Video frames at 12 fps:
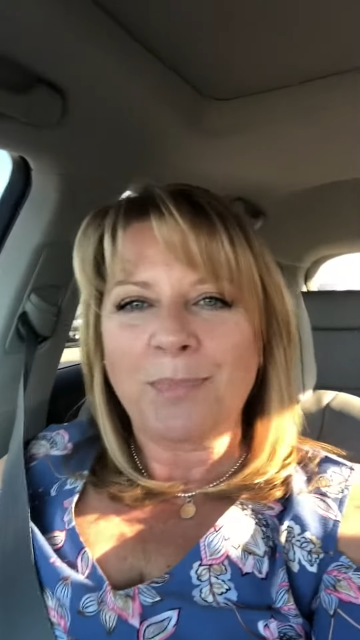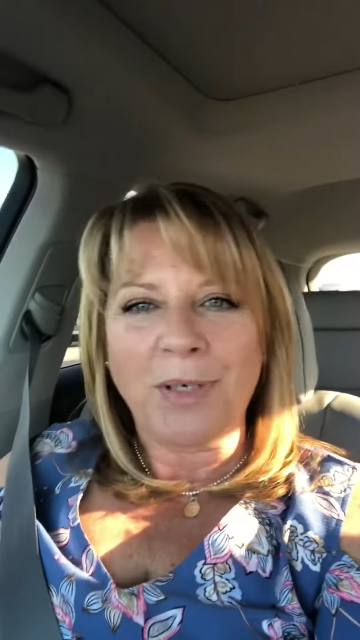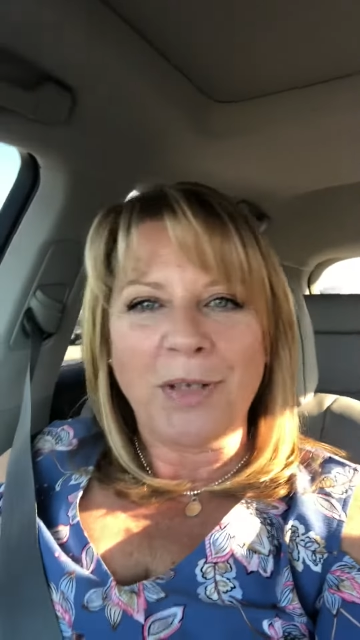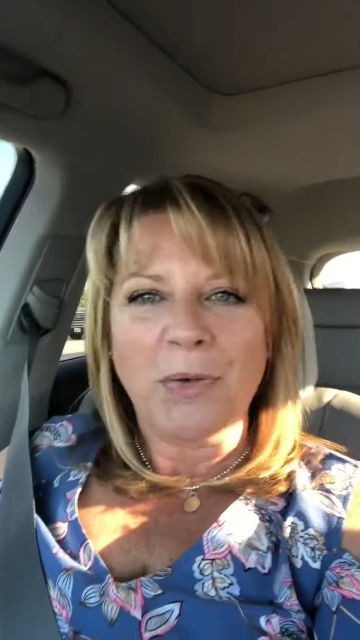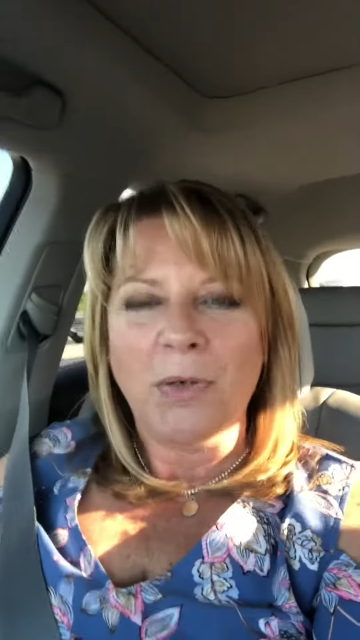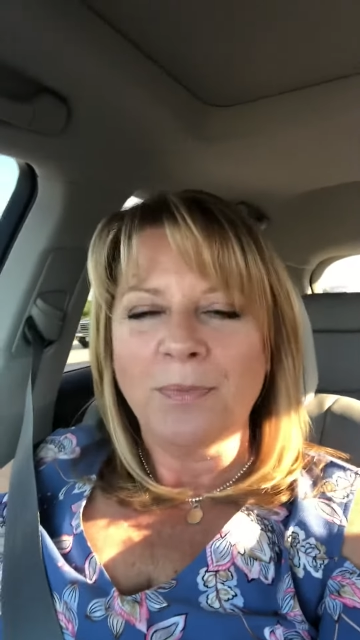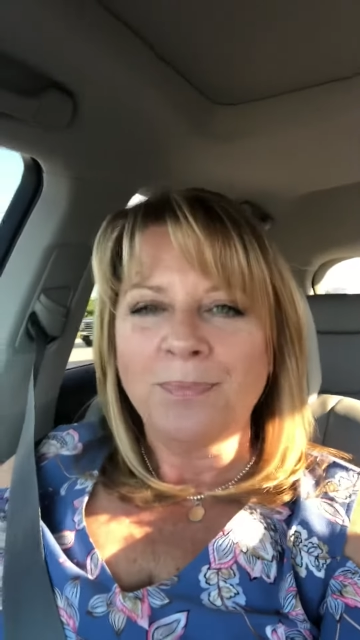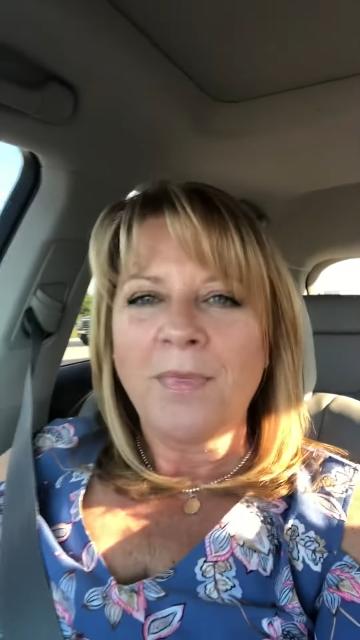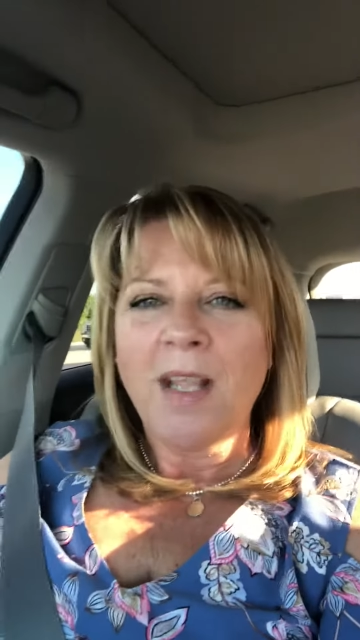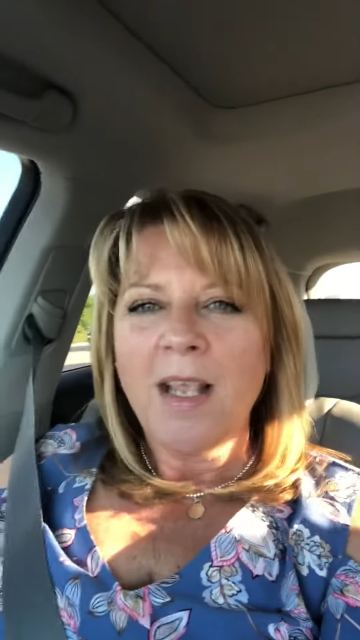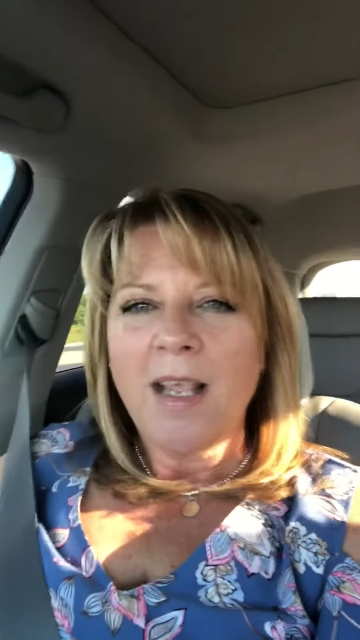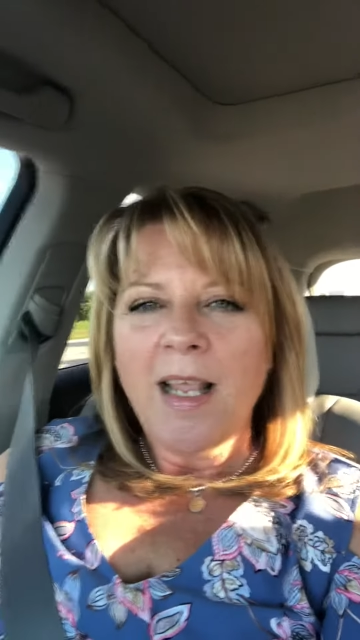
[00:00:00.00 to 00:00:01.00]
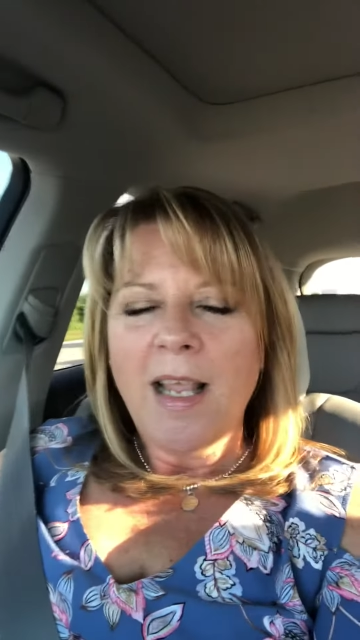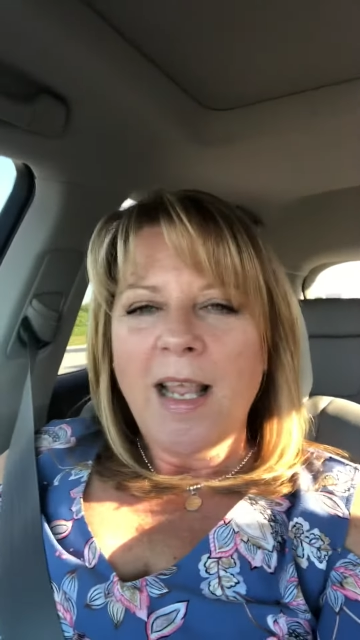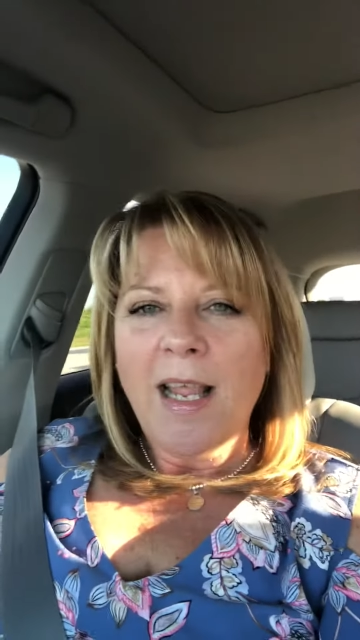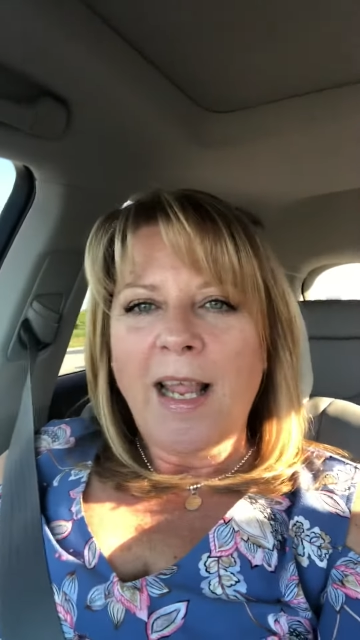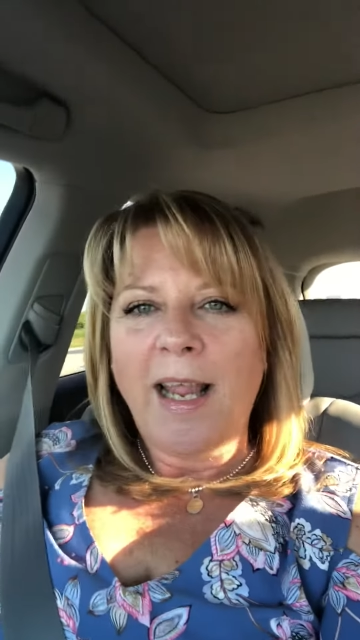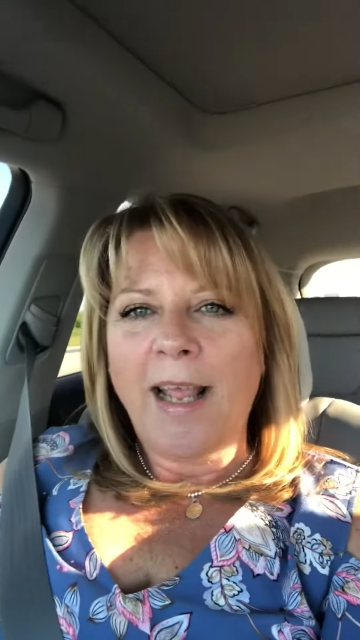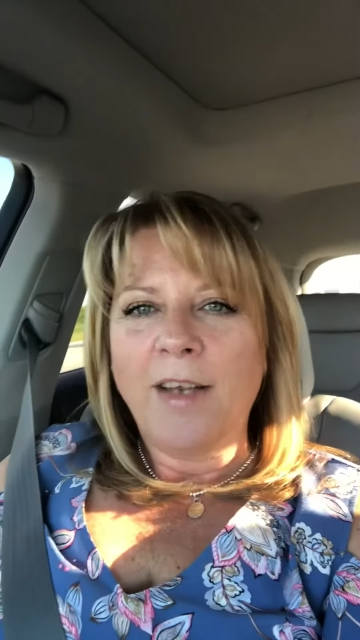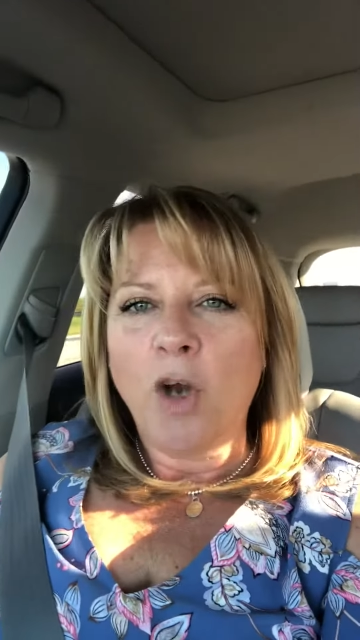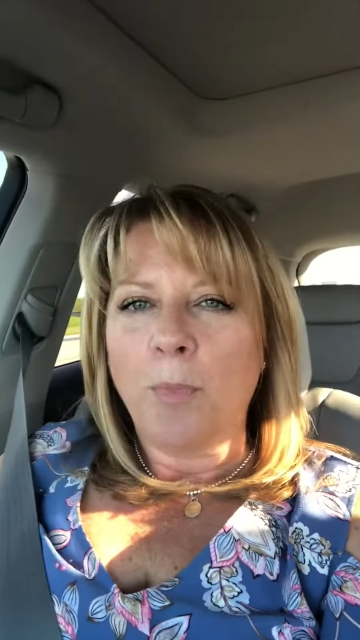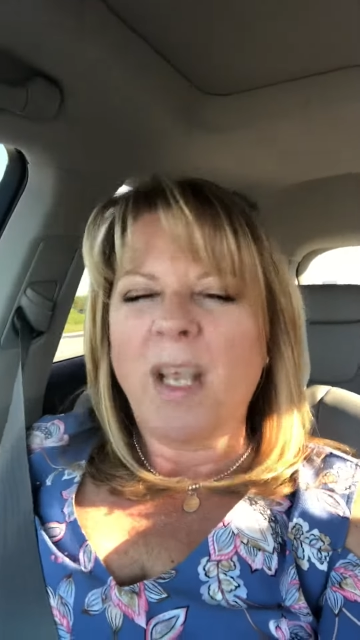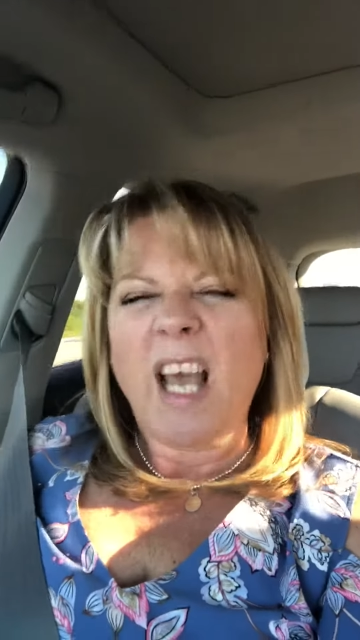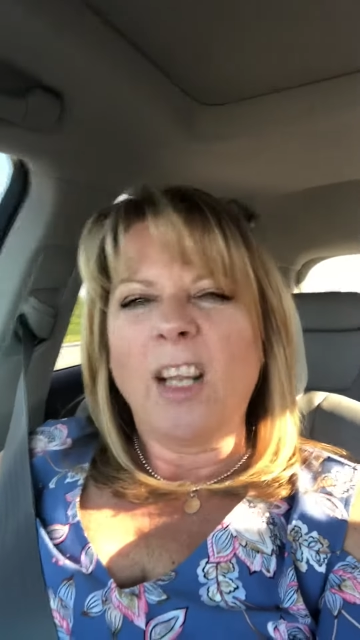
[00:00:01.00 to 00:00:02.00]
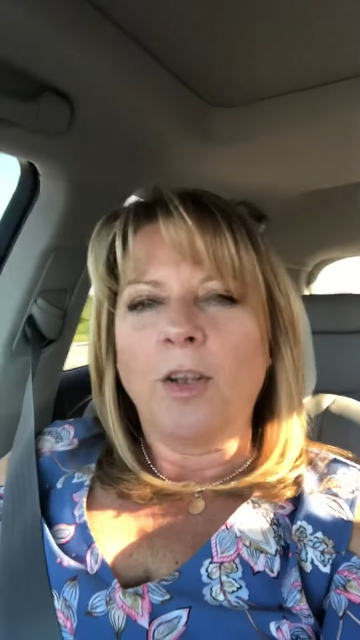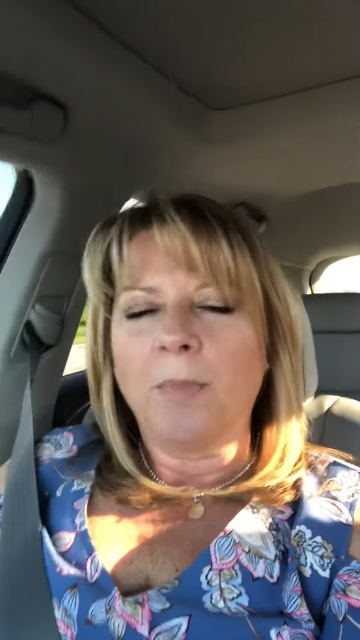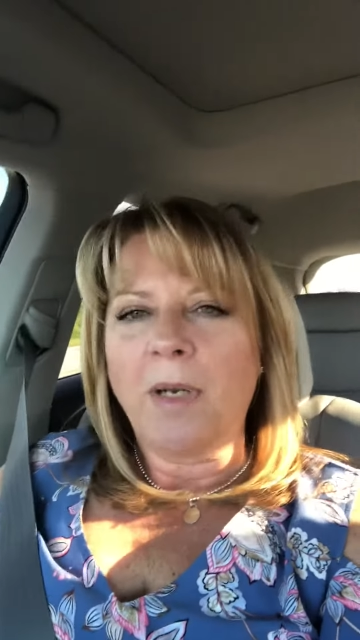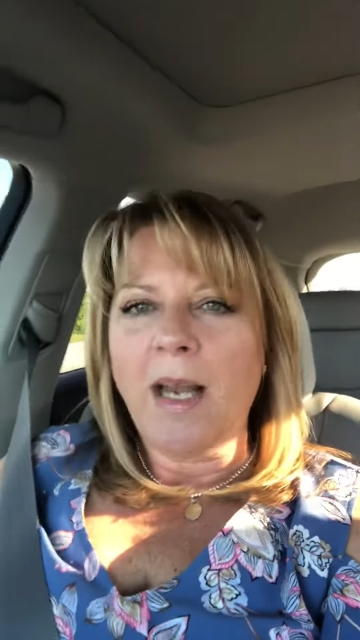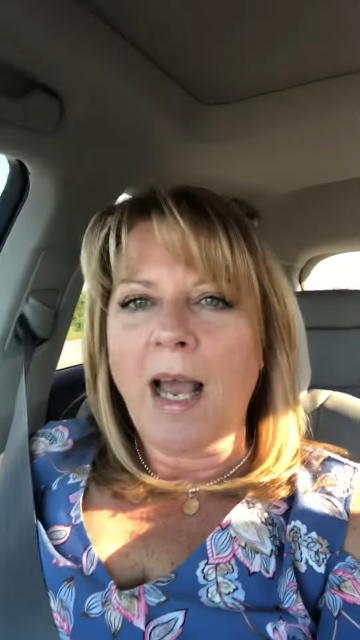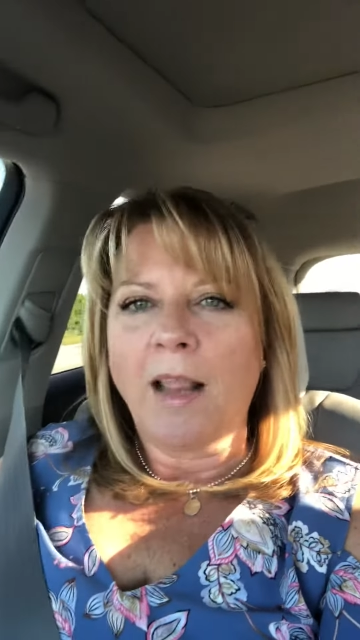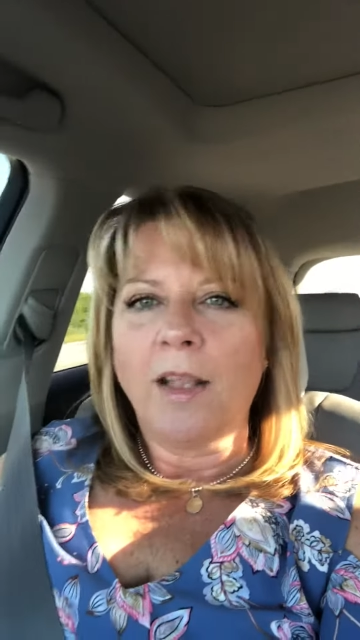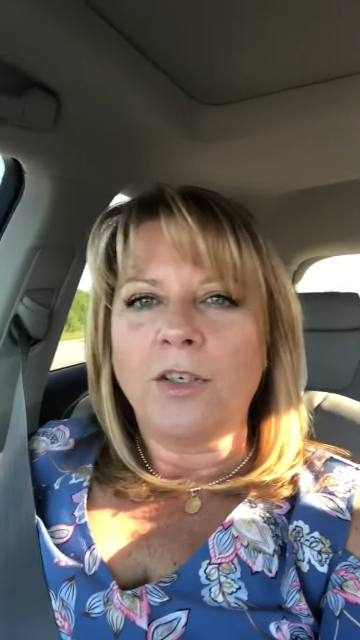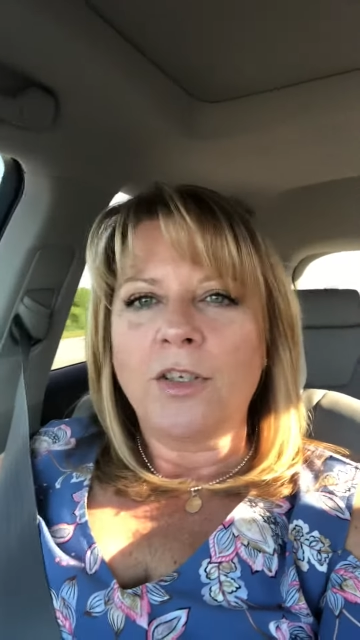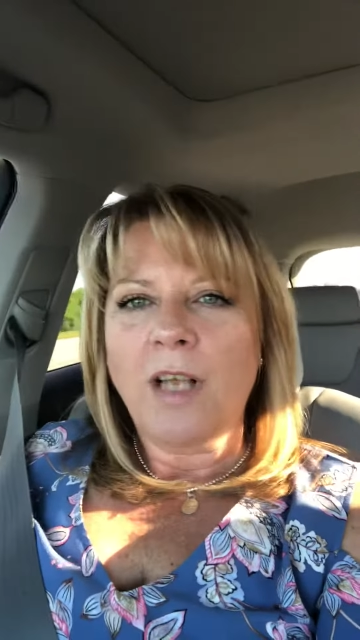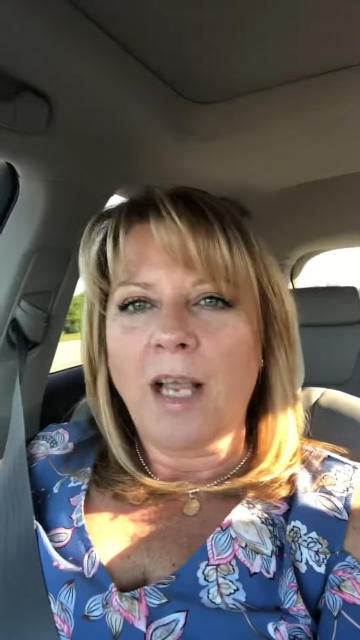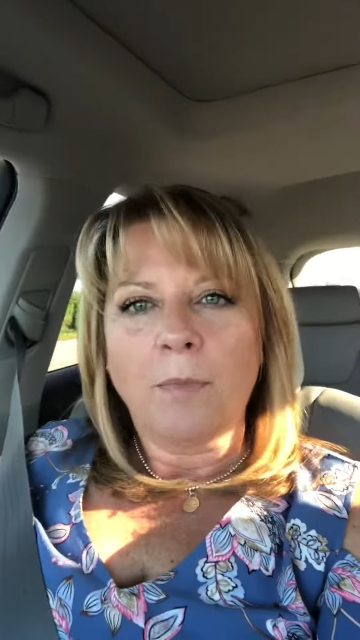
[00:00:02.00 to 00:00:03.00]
It's pretty cool. And hope you got a little bit of knowledge.